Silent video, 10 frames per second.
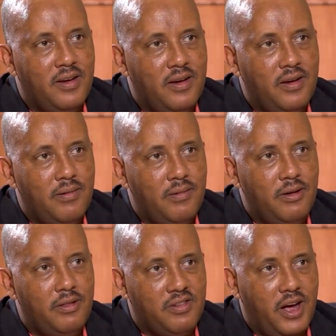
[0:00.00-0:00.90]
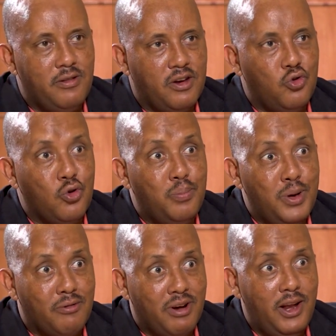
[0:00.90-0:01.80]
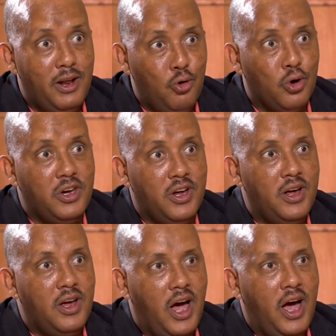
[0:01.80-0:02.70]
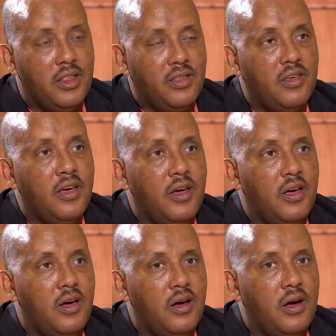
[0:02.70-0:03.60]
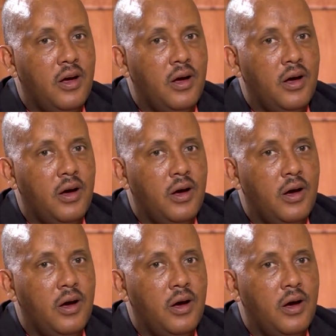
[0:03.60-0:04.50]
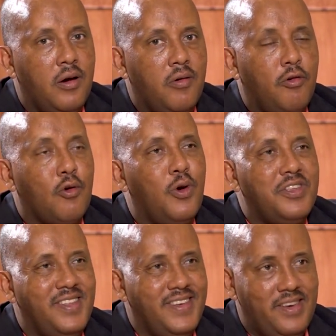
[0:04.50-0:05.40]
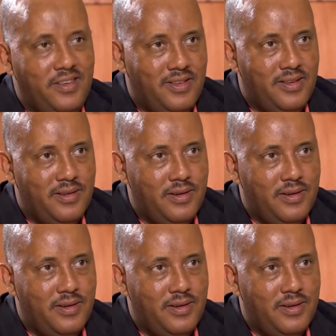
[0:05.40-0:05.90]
uh, in this country should be really looked at uh, for what it is